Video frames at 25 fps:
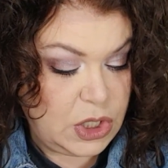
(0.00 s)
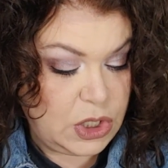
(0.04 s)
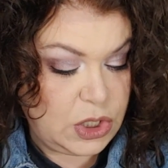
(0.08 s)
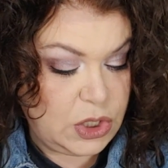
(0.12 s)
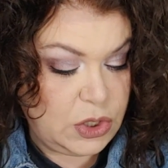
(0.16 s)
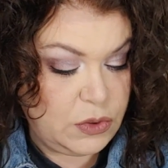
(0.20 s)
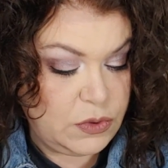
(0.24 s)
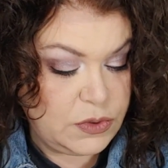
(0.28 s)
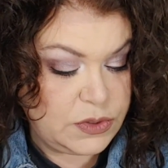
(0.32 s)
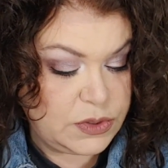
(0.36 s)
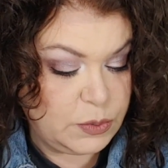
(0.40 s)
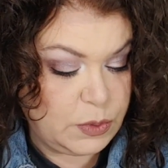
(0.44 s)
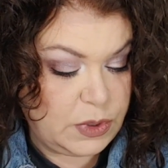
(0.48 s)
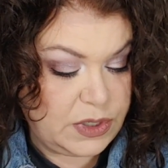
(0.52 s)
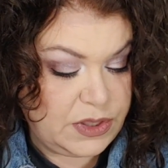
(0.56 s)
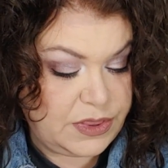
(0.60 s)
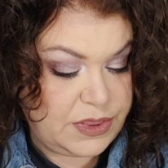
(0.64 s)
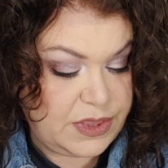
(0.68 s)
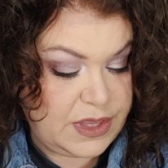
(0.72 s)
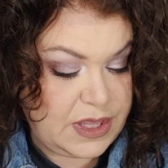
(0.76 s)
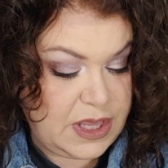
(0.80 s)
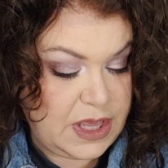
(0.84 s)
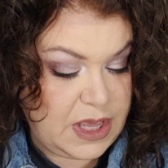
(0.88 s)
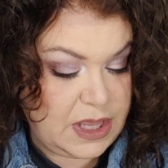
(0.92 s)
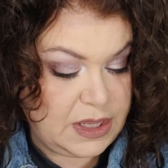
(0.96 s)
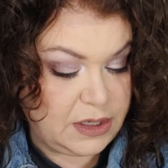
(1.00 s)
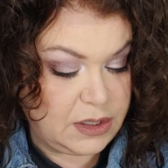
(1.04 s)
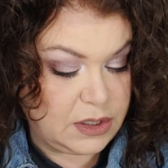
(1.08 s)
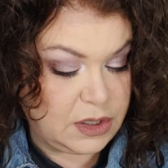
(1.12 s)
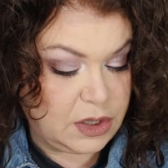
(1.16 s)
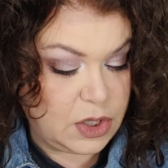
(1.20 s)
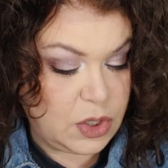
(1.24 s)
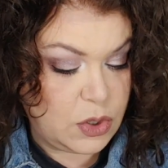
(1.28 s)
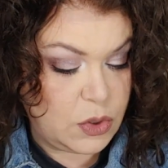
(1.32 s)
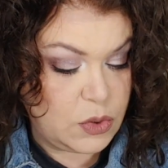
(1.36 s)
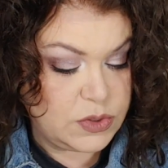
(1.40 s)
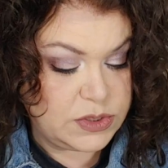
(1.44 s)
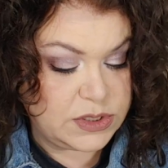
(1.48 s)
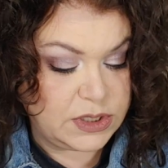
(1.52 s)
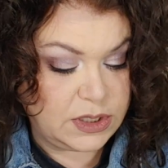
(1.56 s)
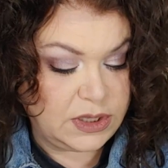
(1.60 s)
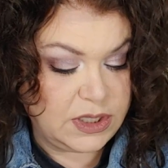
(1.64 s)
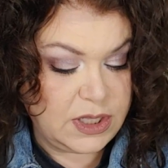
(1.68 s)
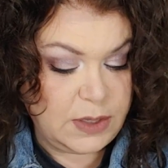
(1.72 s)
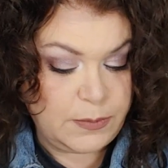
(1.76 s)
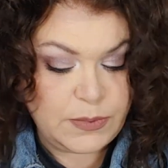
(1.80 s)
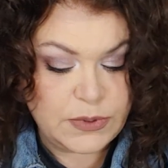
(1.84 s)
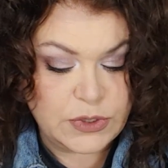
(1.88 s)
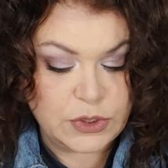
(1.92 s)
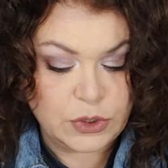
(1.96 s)
Use with the enclosed
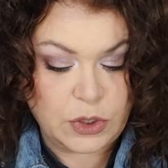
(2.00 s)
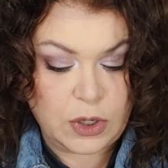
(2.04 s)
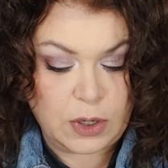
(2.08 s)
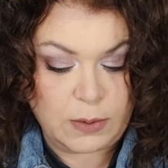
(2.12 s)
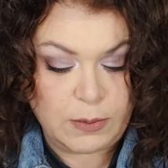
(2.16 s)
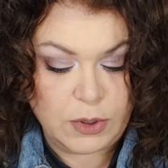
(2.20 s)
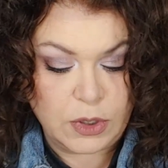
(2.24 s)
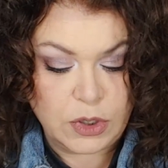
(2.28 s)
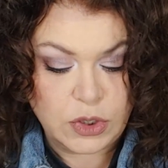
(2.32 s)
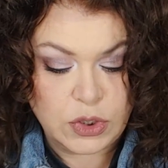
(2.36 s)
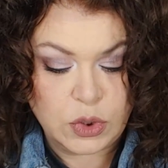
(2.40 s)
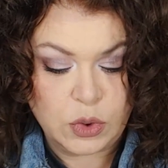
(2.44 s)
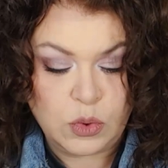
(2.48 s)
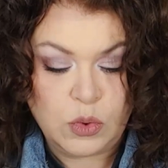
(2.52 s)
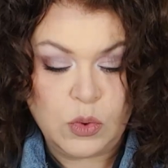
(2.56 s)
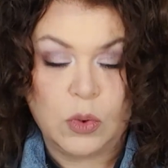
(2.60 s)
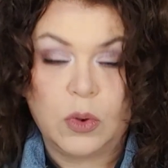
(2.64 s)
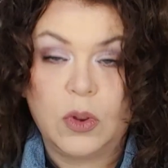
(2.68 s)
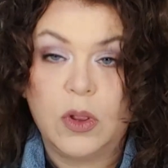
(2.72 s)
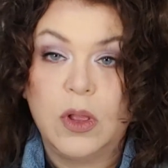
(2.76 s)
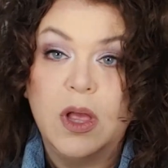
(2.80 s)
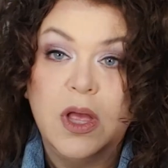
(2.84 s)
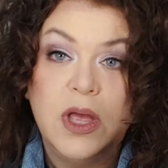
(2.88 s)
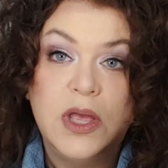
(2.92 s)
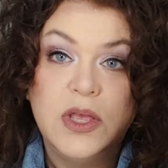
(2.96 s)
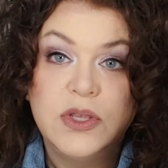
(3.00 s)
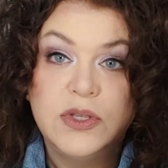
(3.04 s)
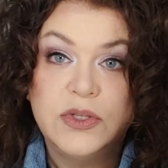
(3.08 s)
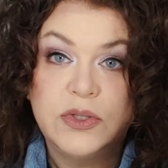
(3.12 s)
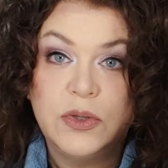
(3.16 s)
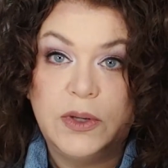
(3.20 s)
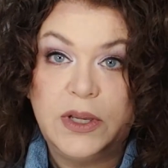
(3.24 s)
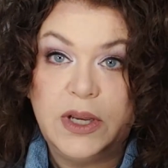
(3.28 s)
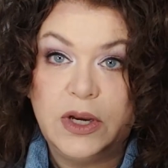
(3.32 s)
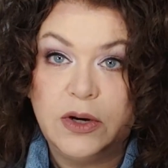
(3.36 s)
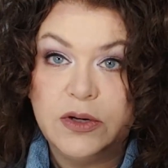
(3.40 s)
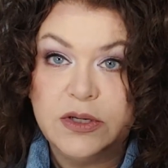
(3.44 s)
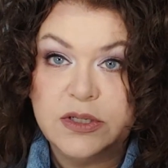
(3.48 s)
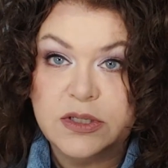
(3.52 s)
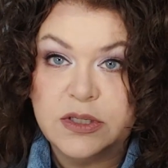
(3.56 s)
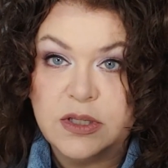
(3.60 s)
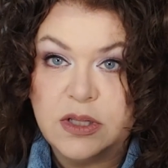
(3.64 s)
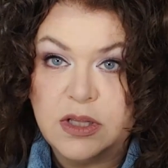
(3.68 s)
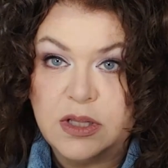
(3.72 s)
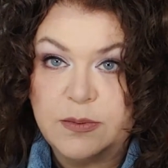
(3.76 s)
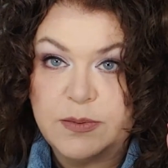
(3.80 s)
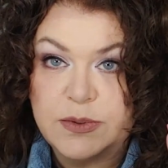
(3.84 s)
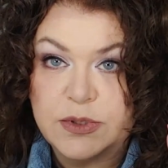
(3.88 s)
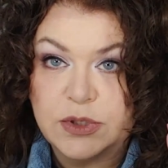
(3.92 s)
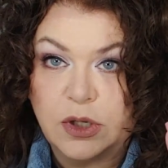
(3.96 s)
lip scrubber tool. So here's the
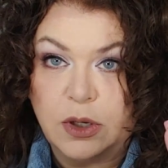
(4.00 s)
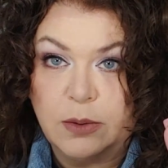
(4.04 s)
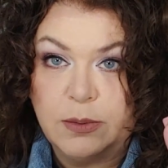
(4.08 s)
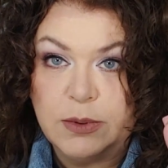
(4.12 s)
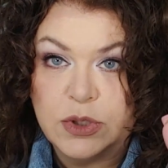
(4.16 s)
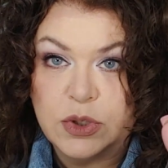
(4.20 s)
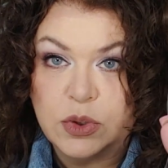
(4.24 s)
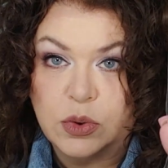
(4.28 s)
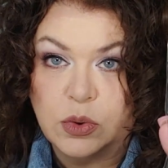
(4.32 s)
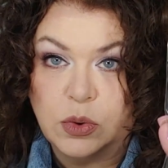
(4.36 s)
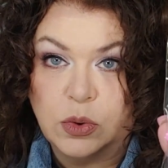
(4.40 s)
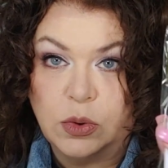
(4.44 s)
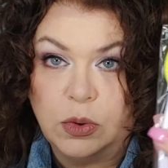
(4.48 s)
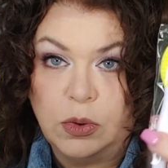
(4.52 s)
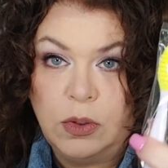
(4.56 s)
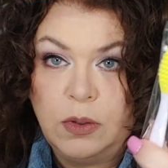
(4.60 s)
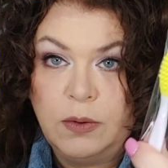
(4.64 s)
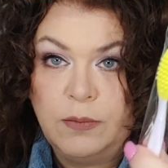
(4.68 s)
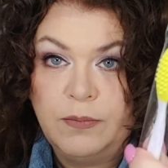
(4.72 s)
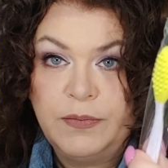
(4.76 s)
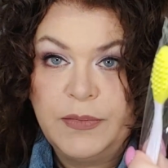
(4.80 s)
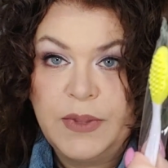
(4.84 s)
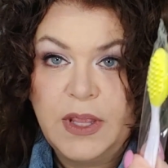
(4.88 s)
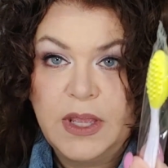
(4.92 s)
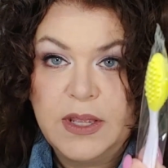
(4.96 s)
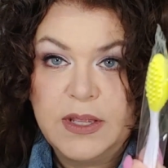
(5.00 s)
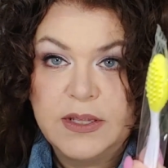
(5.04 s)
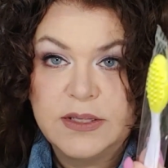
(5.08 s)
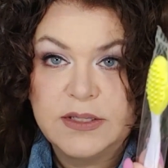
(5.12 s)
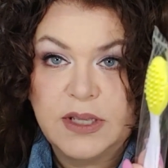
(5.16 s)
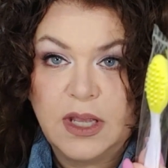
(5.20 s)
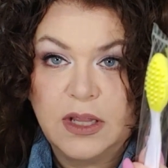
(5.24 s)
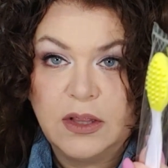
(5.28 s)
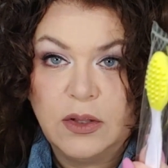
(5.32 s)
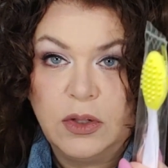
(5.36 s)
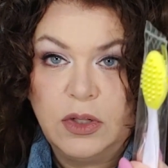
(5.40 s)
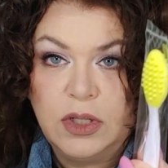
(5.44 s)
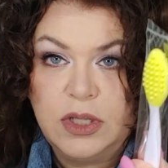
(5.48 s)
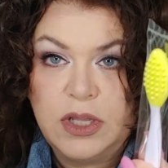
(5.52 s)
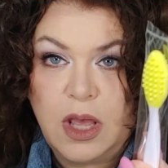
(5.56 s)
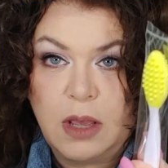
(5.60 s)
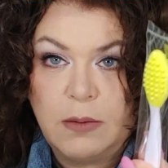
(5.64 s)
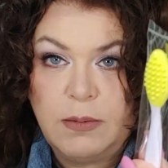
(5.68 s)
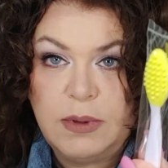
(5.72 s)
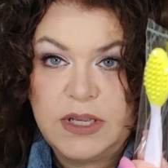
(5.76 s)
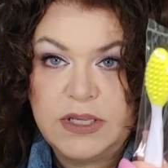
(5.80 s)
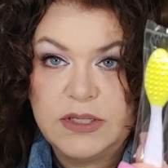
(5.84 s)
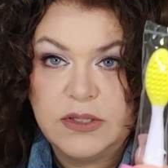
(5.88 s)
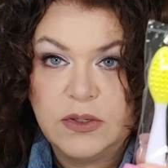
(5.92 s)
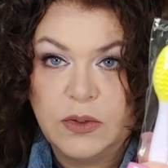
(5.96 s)
lip scrubber tool. It's got little
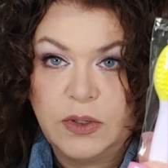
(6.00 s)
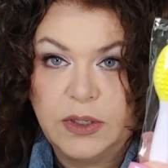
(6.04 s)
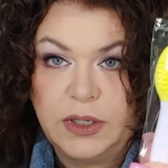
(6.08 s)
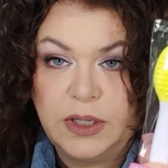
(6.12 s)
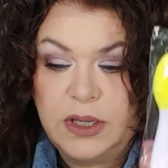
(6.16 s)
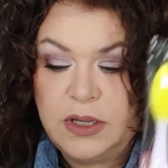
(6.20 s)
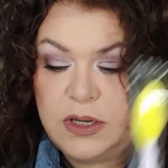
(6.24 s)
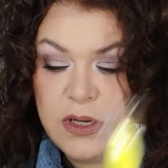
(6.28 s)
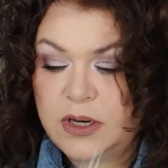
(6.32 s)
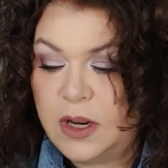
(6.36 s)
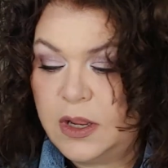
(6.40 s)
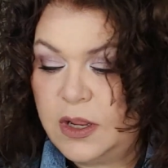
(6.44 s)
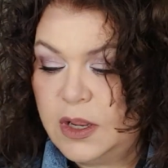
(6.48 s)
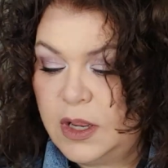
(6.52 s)
nubbies on it.